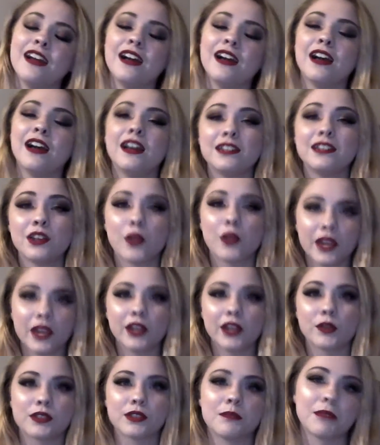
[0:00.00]
Until they
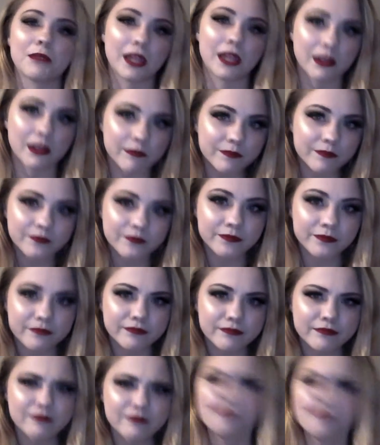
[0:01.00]
do something.
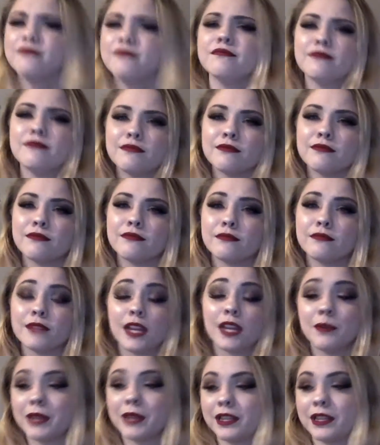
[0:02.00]

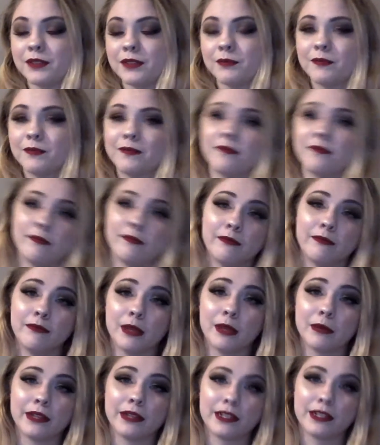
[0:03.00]
I mean,
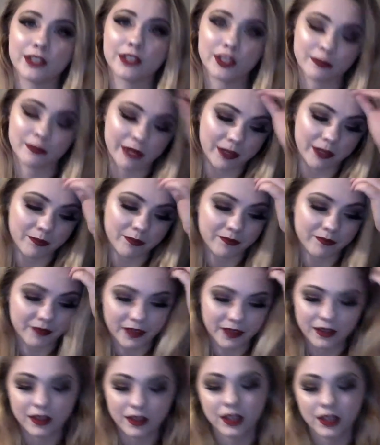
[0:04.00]
maybe that's just me.
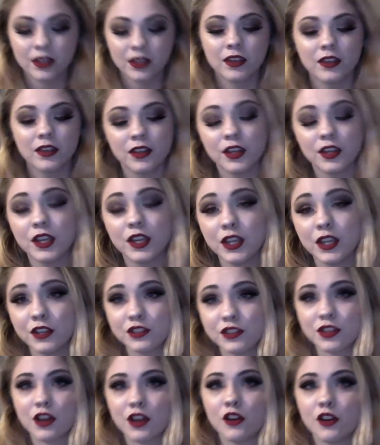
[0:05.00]

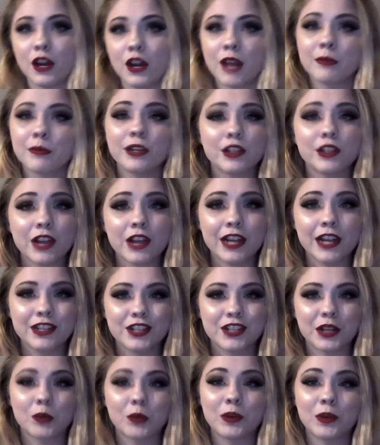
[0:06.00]
So I'm going to go ahead and
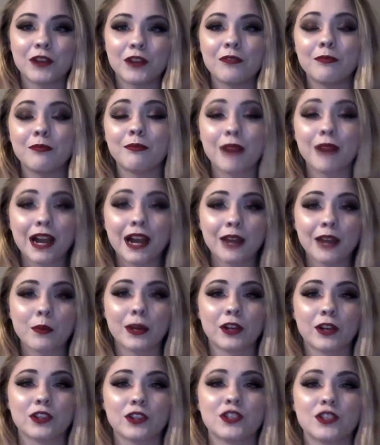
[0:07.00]
share one of my
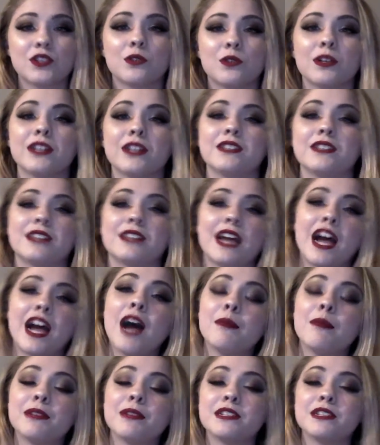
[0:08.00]
weird stories that
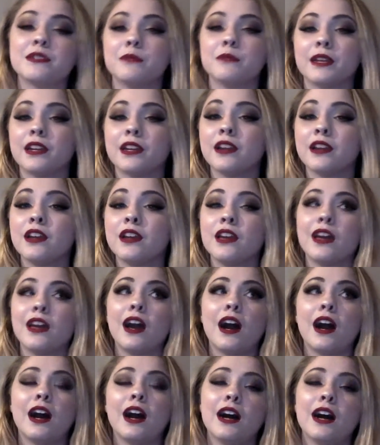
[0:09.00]
happened to me
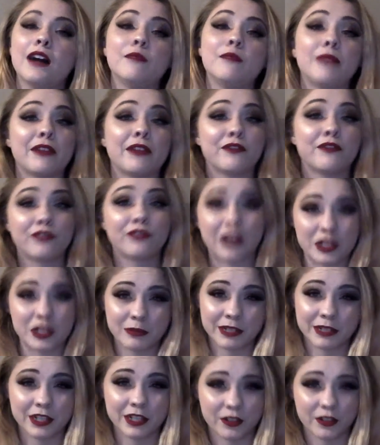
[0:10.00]
my
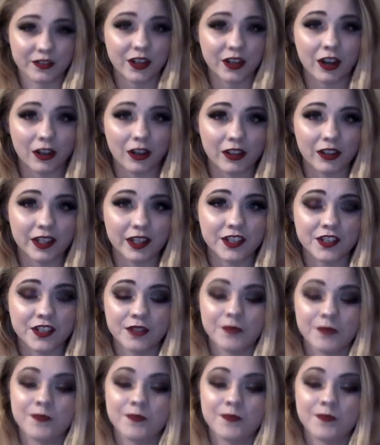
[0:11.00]
freshman year of college.